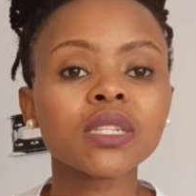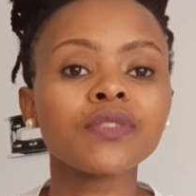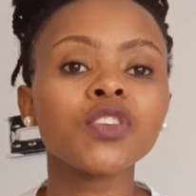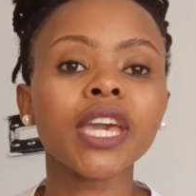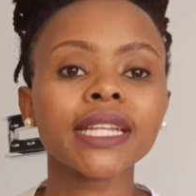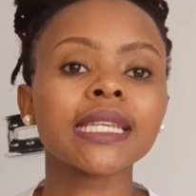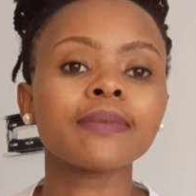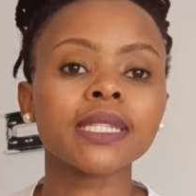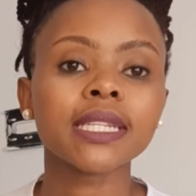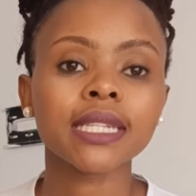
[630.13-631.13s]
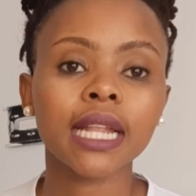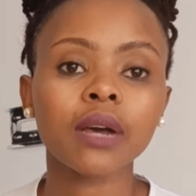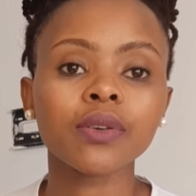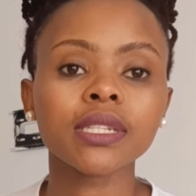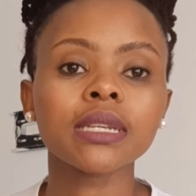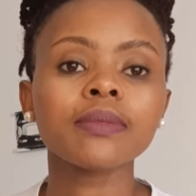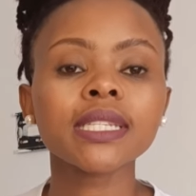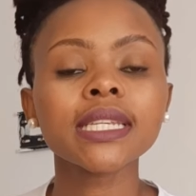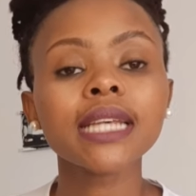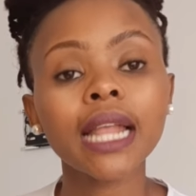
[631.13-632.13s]
If you get subsistence allowance,
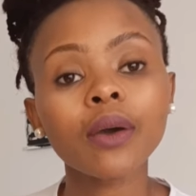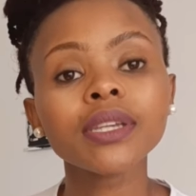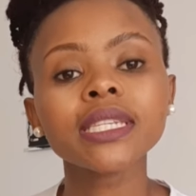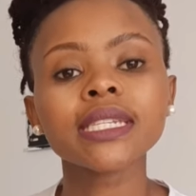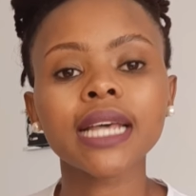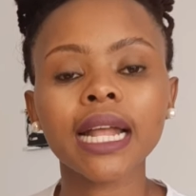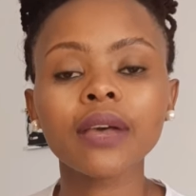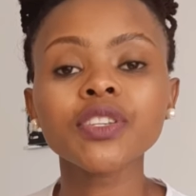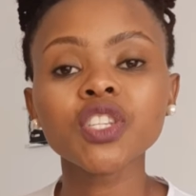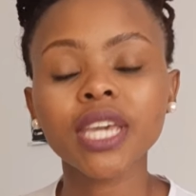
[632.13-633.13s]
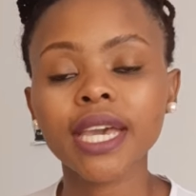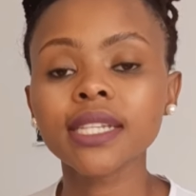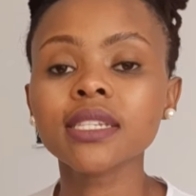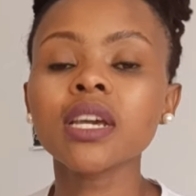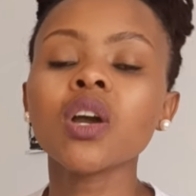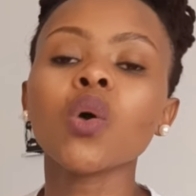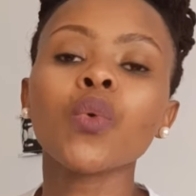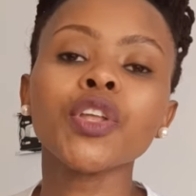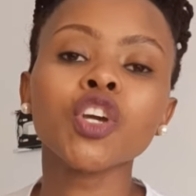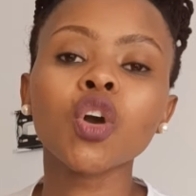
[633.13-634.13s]
subsistence allowance is the allowance you get
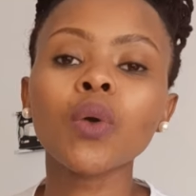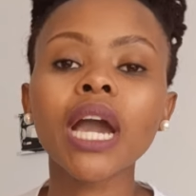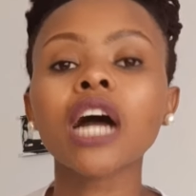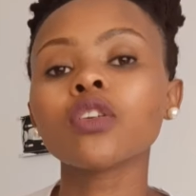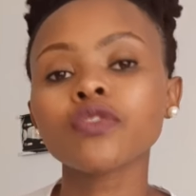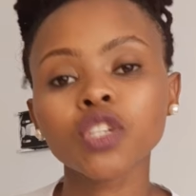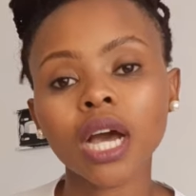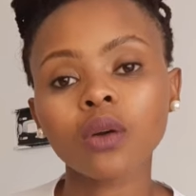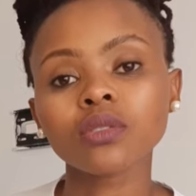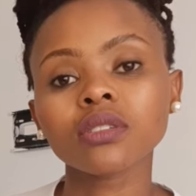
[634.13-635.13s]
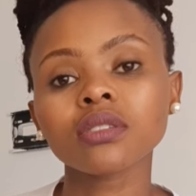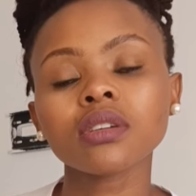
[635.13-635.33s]
when you go work out of town,